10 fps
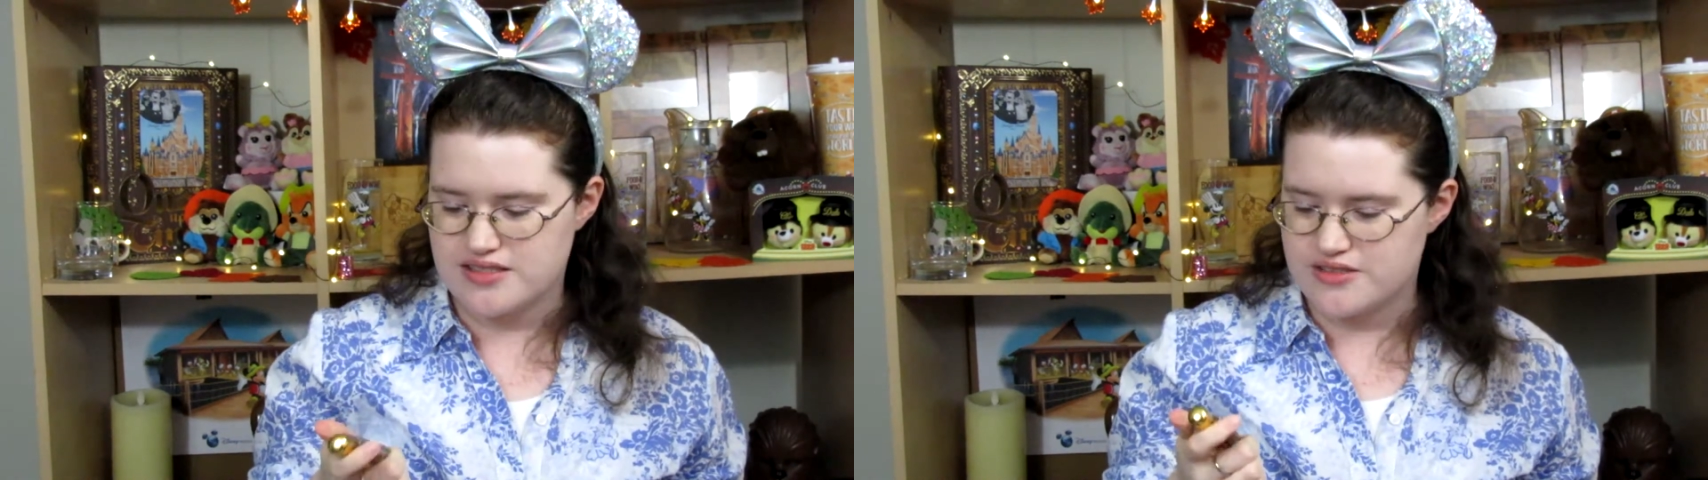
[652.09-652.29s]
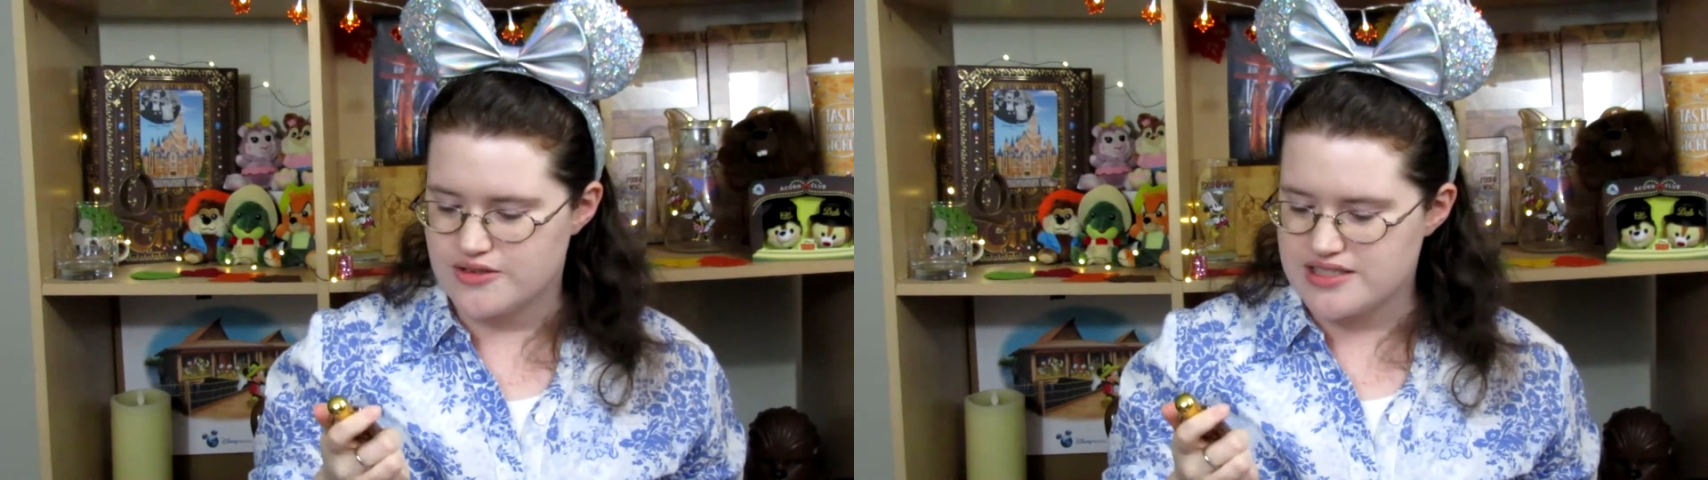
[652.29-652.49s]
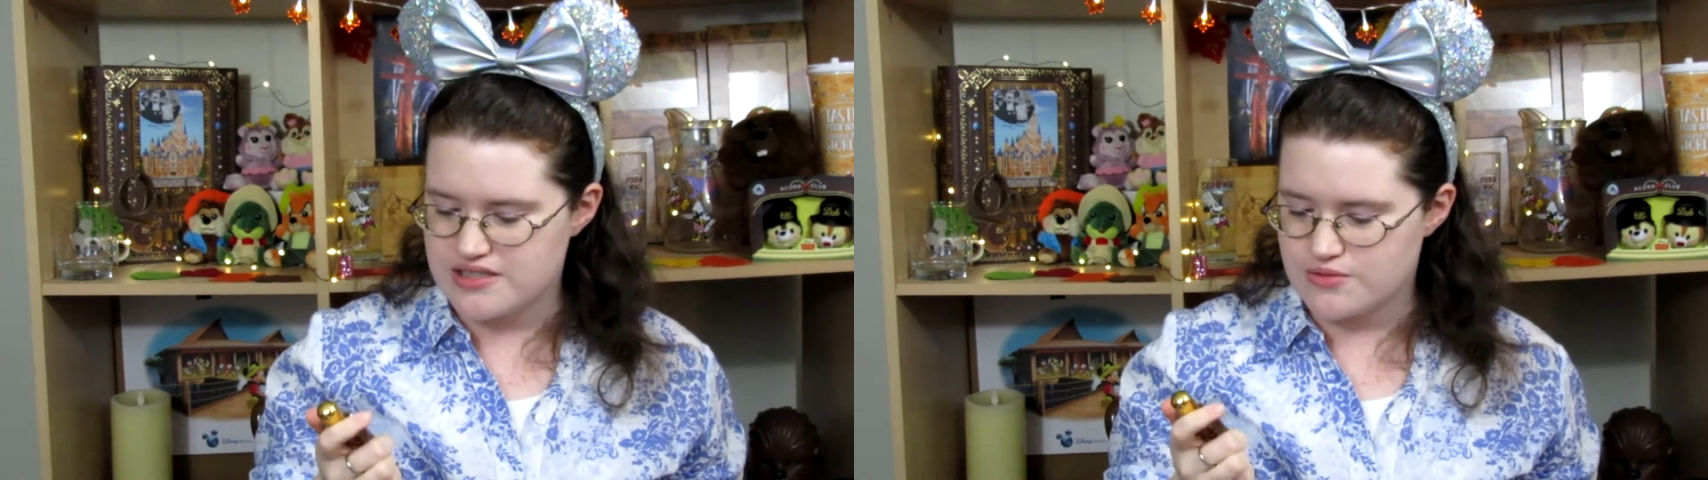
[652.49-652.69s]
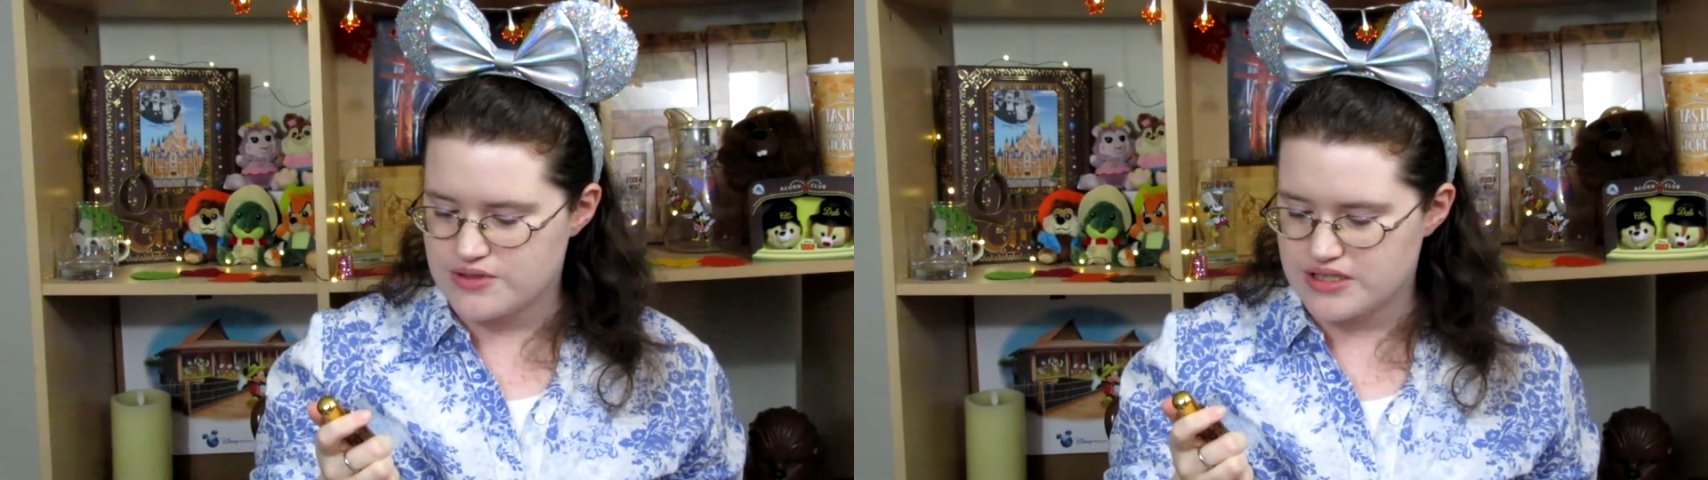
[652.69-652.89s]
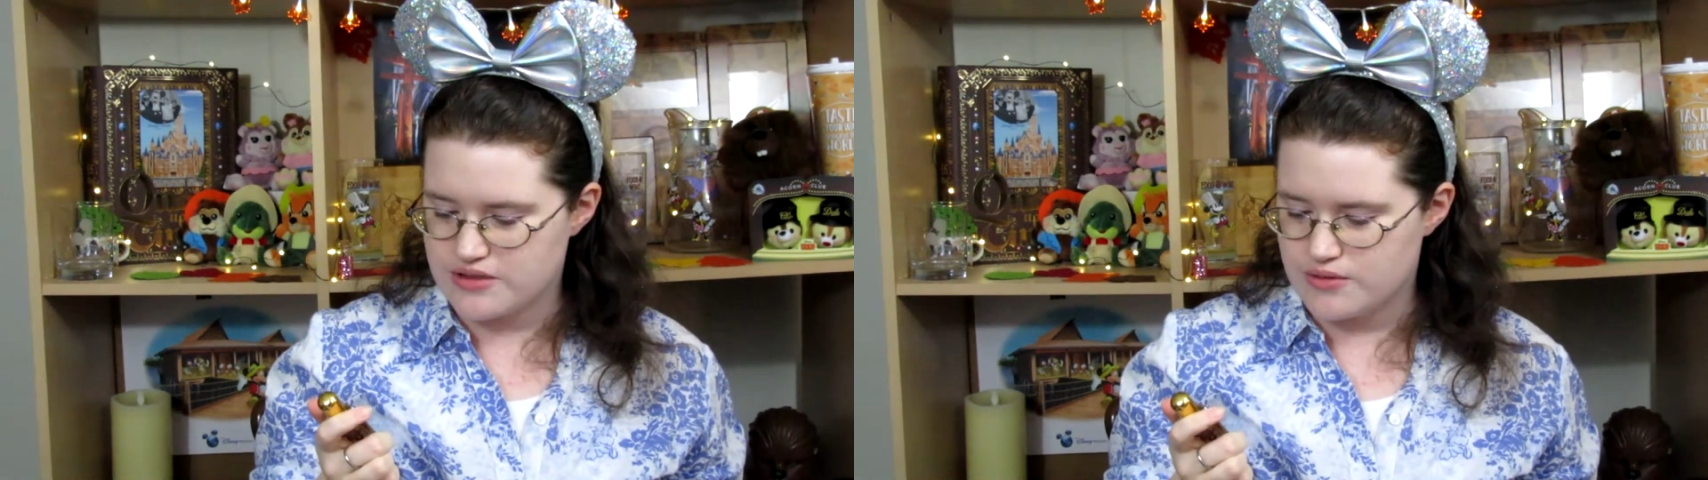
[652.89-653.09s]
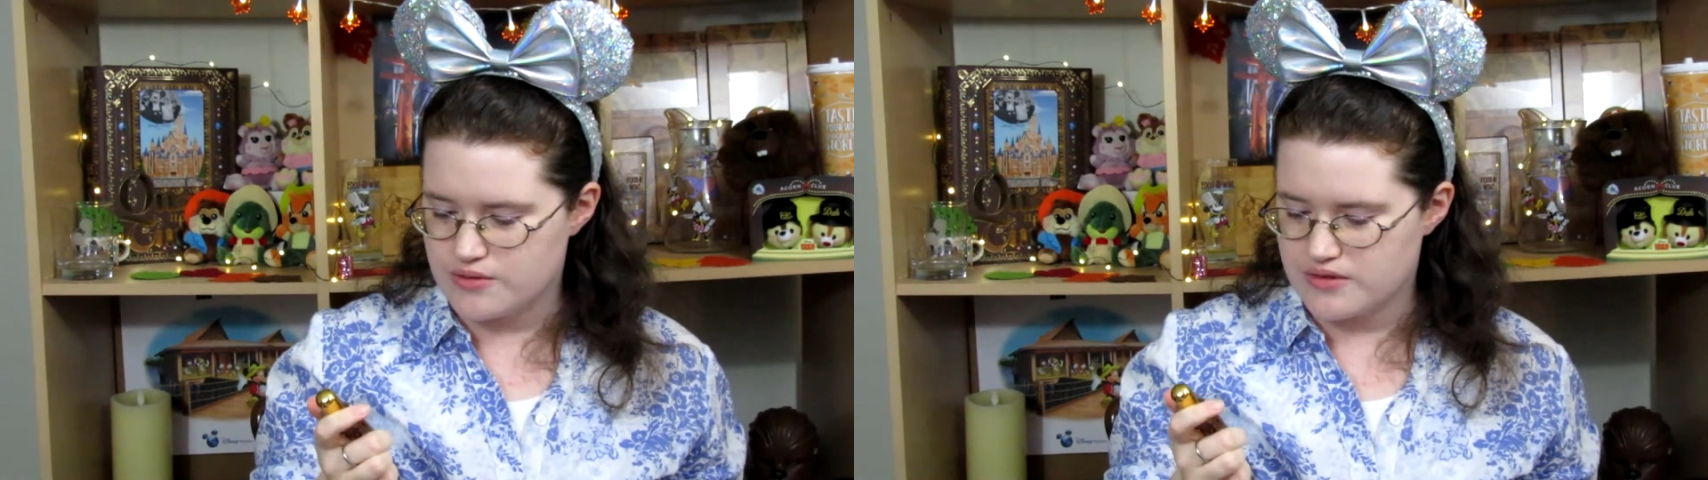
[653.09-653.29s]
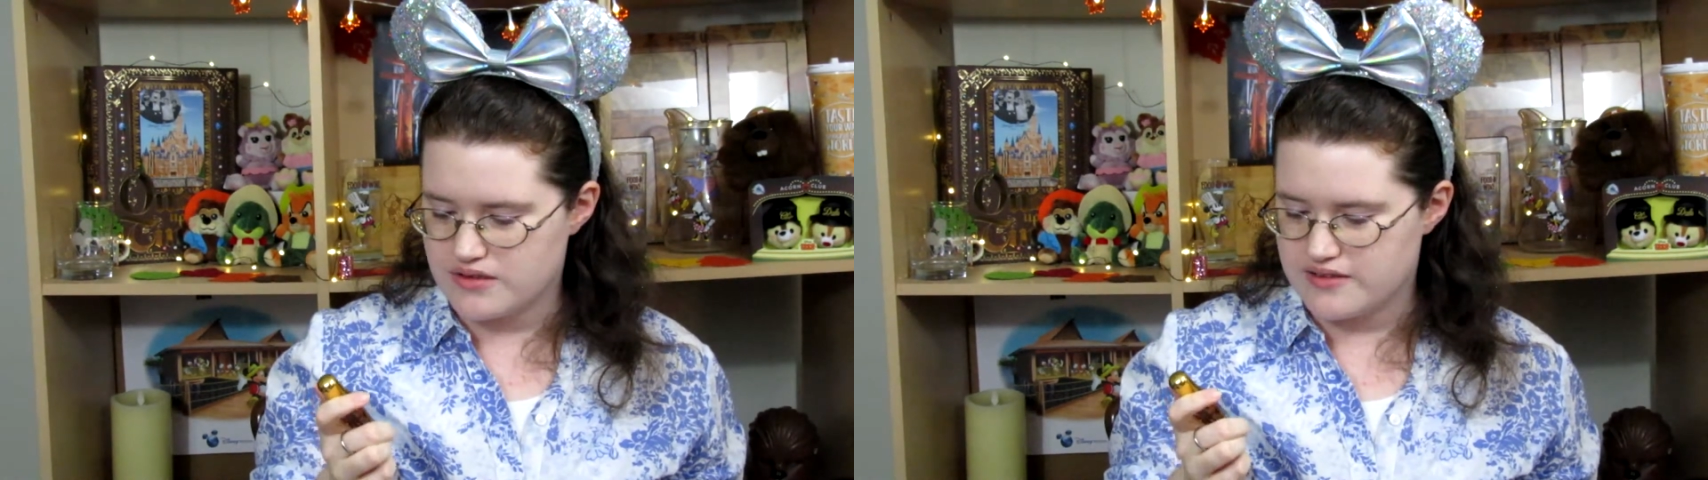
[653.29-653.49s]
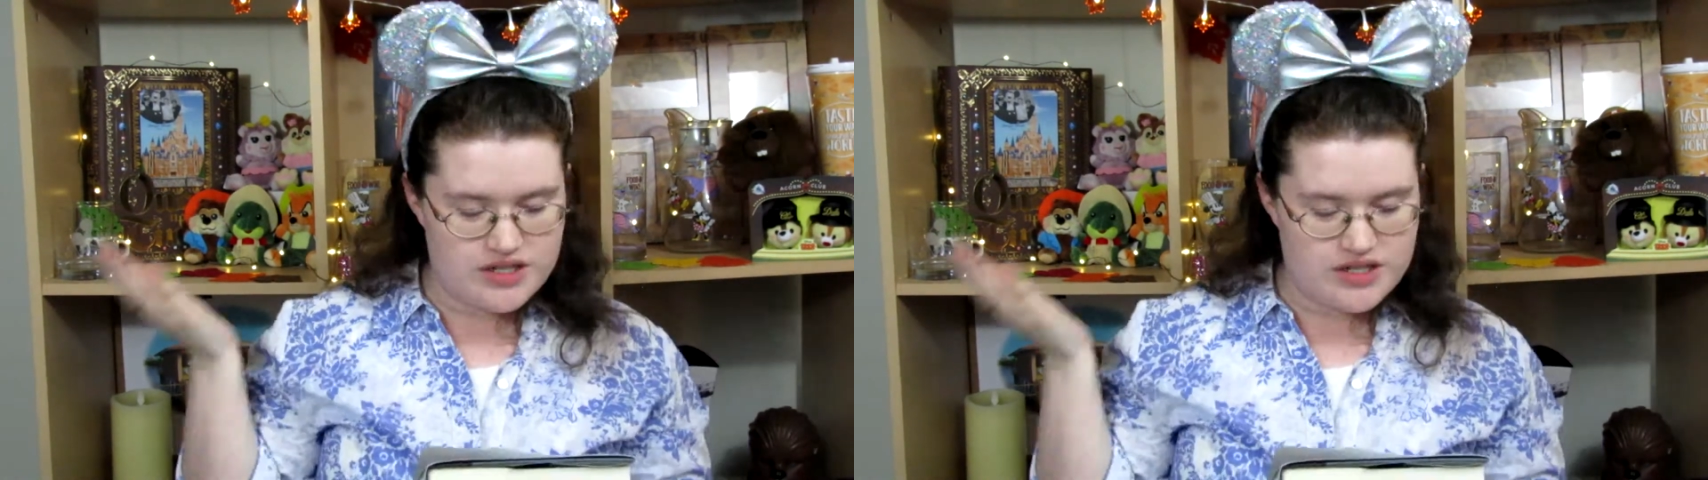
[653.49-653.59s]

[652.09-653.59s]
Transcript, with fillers: so this is really cool.